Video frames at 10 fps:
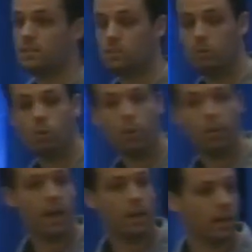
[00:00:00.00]
So we were all
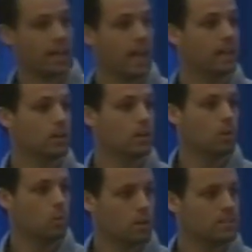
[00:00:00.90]
about, okay,
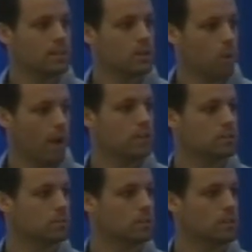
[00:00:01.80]
what is the
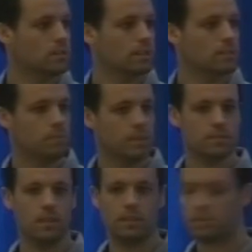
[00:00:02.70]
equation? Because in
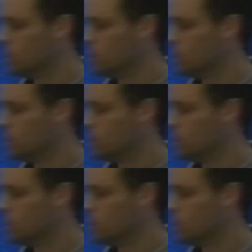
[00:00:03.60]
business,